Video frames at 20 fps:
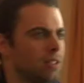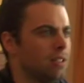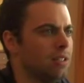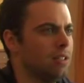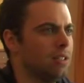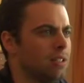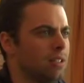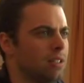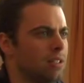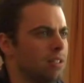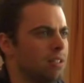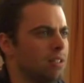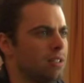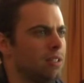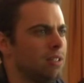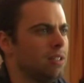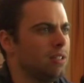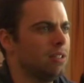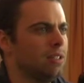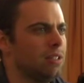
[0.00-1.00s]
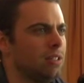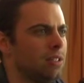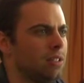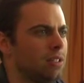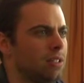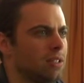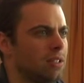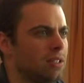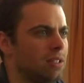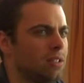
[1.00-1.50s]

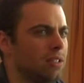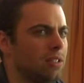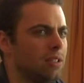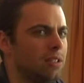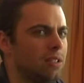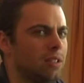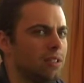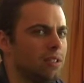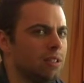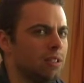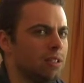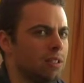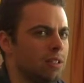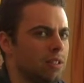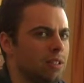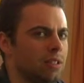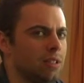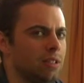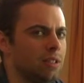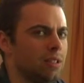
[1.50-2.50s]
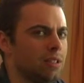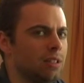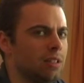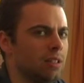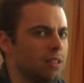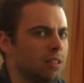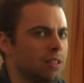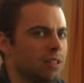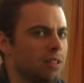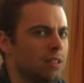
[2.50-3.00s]

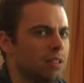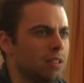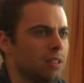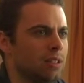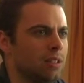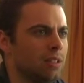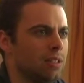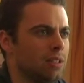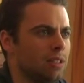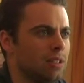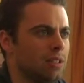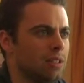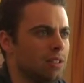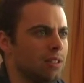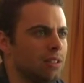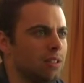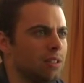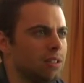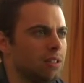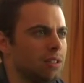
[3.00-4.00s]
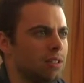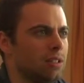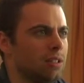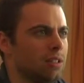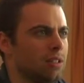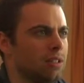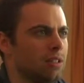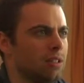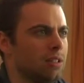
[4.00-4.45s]
The person shown says nothing.